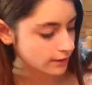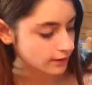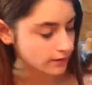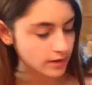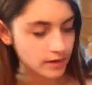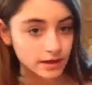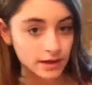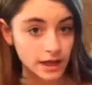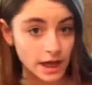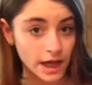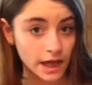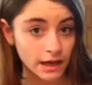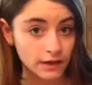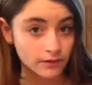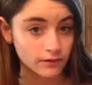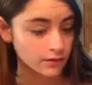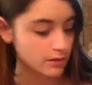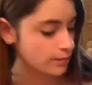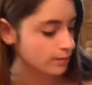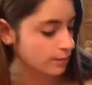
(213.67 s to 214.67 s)
this
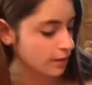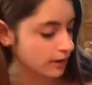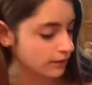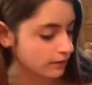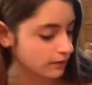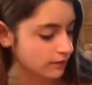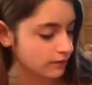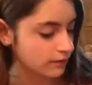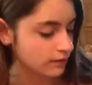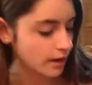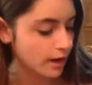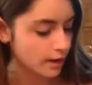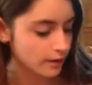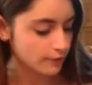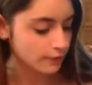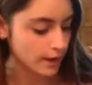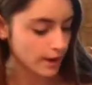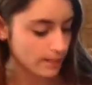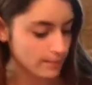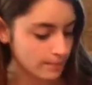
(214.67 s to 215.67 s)
indicates the presence
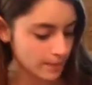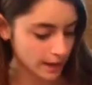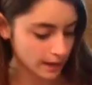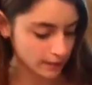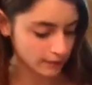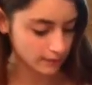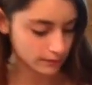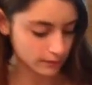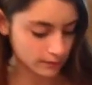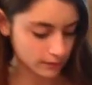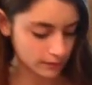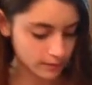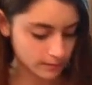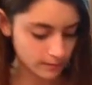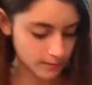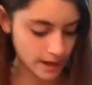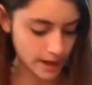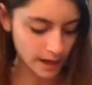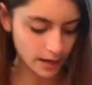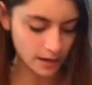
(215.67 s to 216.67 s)
of a base is
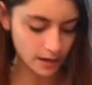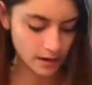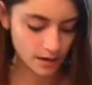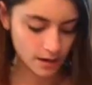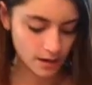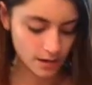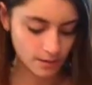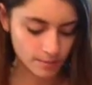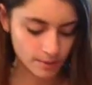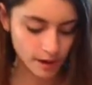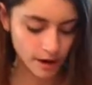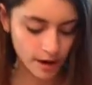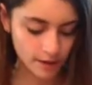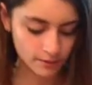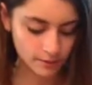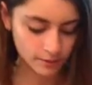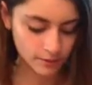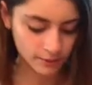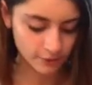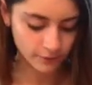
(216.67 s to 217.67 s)
made
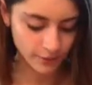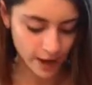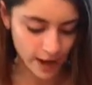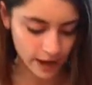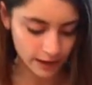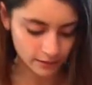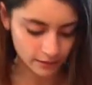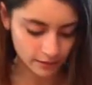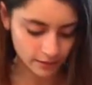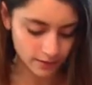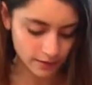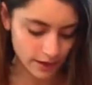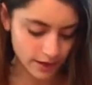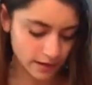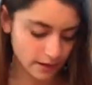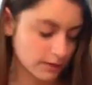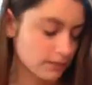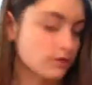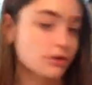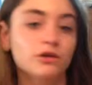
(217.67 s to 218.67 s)
because of the fact
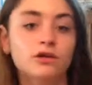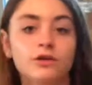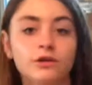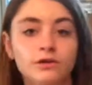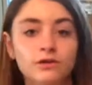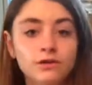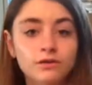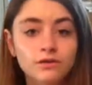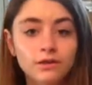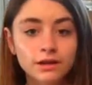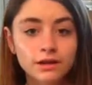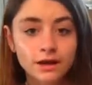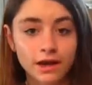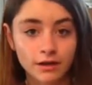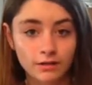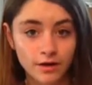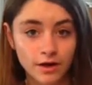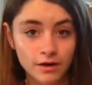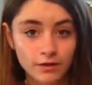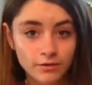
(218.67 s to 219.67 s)
that it turned
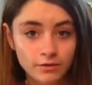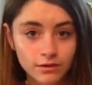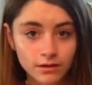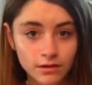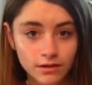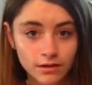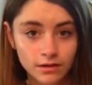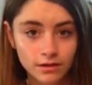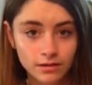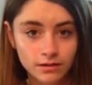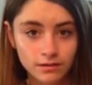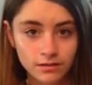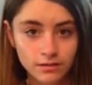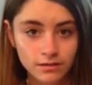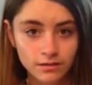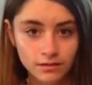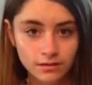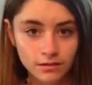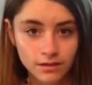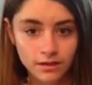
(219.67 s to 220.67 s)
yellow
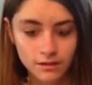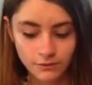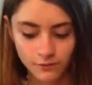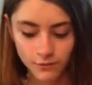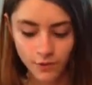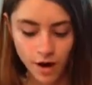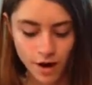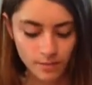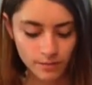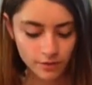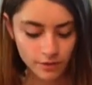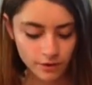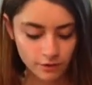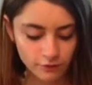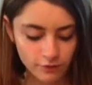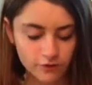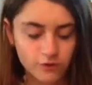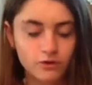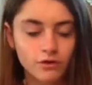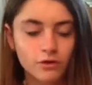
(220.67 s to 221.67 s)
from the
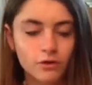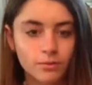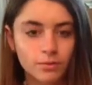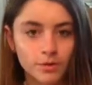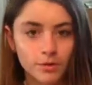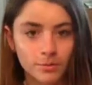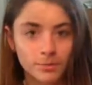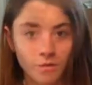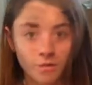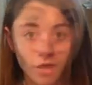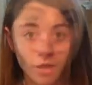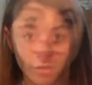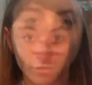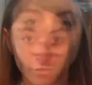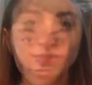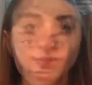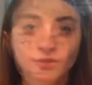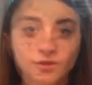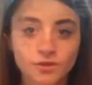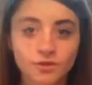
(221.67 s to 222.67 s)
original purple. Okay,
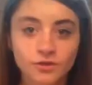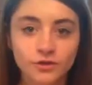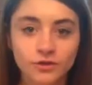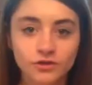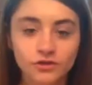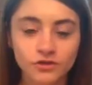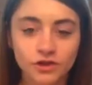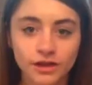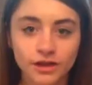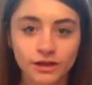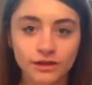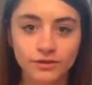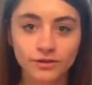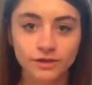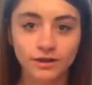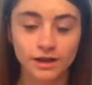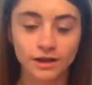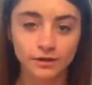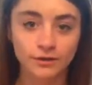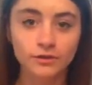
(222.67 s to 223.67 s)
and the solution, the
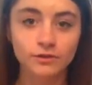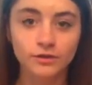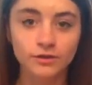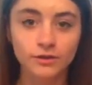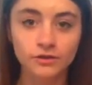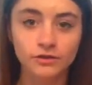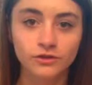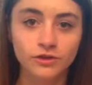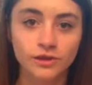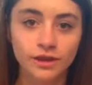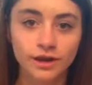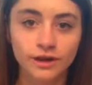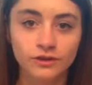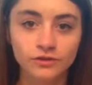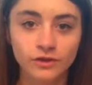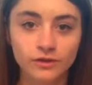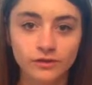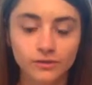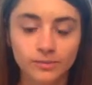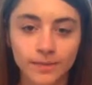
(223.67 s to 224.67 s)
yellow solution that I
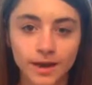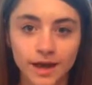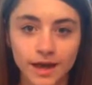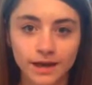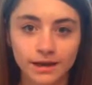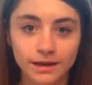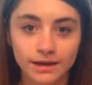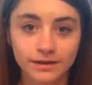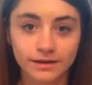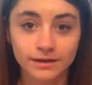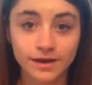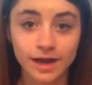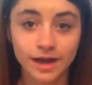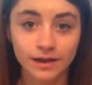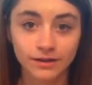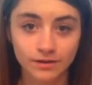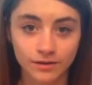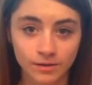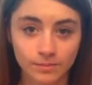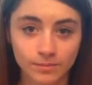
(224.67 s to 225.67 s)
just made,
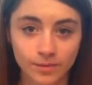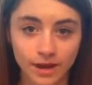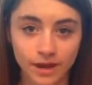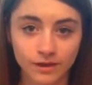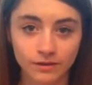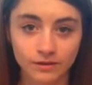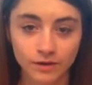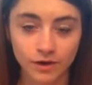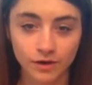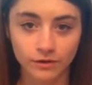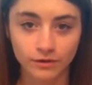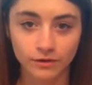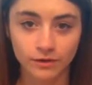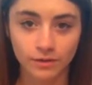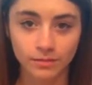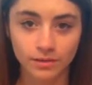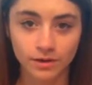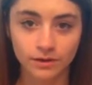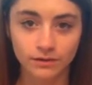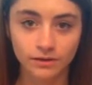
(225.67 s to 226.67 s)
indicates a base
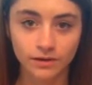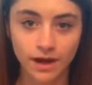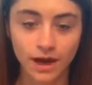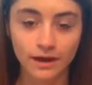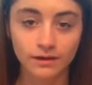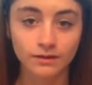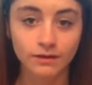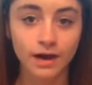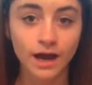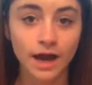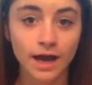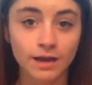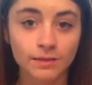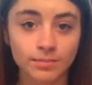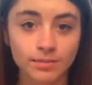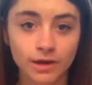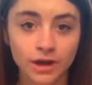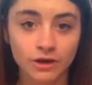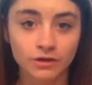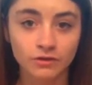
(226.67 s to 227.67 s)
also because it has a high
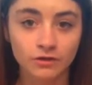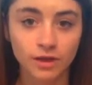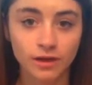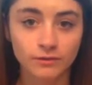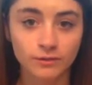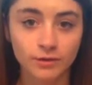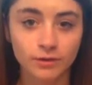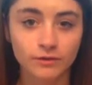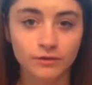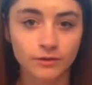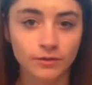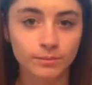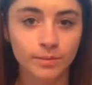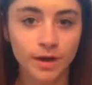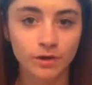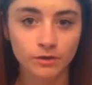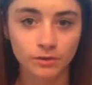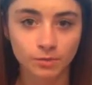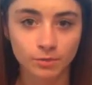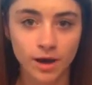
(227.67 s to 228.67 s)
pH level of
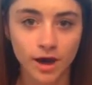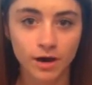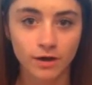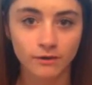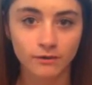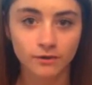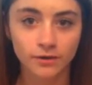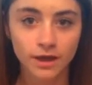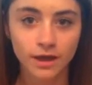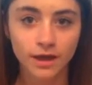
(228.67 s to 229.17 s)
about 12.